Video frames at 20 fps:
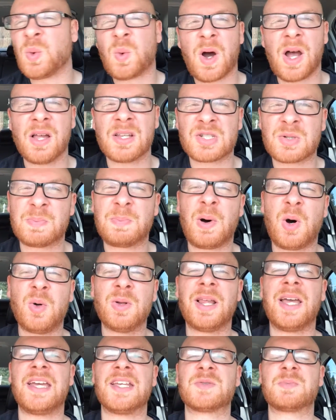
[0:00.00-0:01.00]
a while,
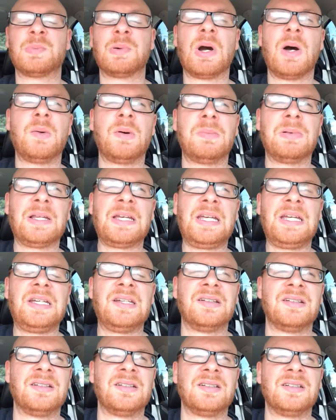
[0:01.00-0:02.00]
Chipotle is
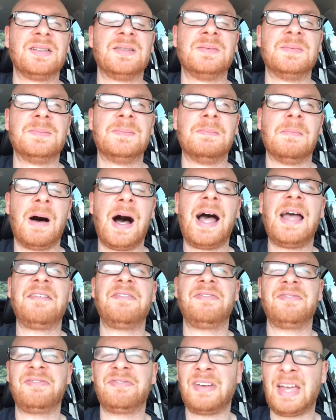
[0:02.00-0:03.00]
probably my
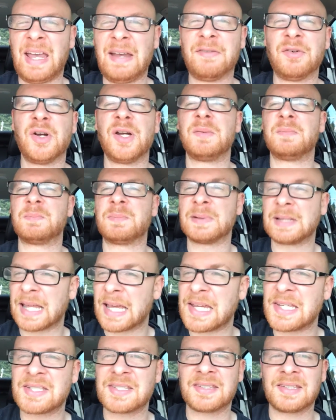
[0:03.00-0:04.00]
favorite
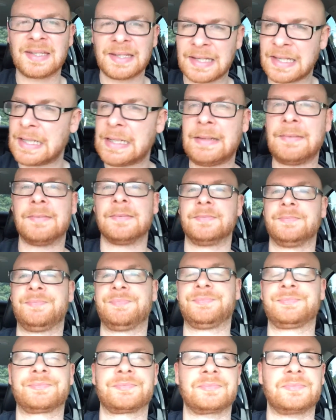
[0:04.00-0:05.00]
place to eat.
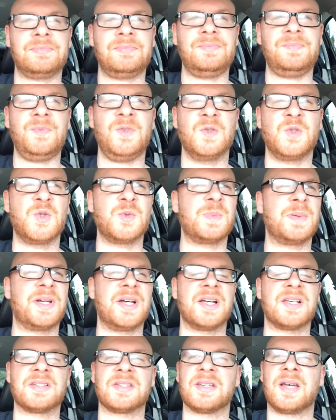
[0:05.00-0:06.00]
Just
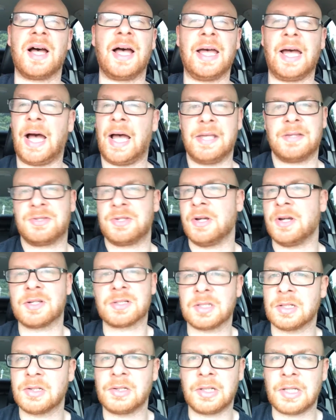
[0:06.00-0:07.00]
because I, I
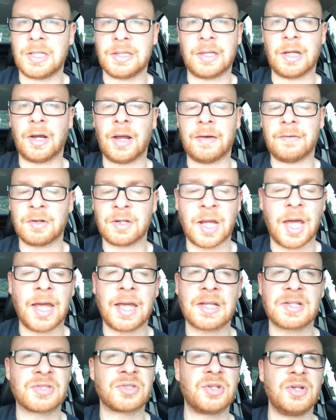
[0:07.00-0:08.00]
seriously could eat there every
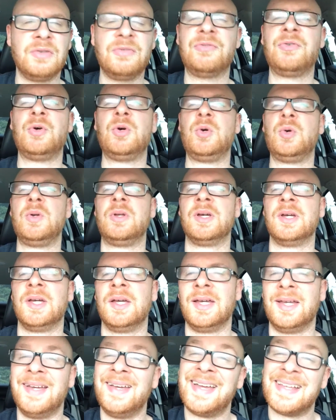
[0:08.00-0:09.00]
day. It's good food.
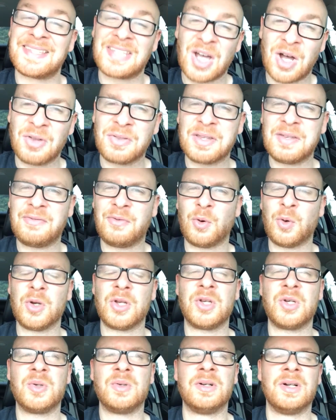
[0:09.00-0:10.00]
It's healthy for
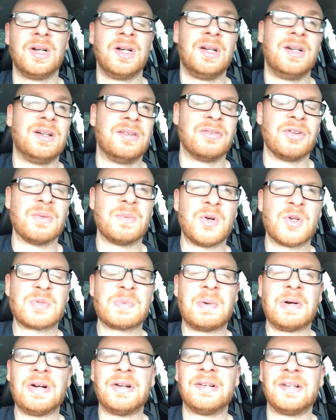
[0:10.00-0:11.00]
you, for the
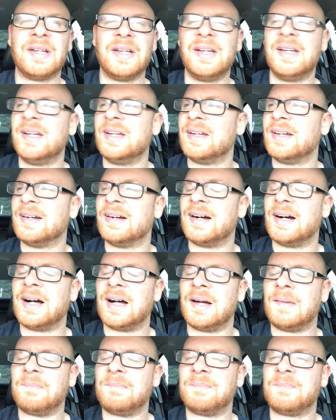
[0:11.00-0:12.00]
most part.
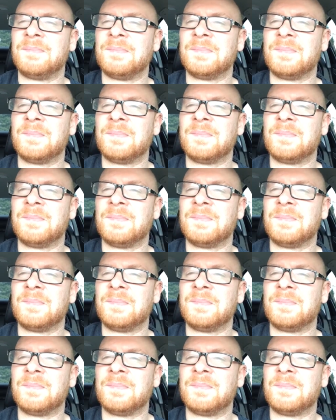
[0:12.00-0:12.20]
Um,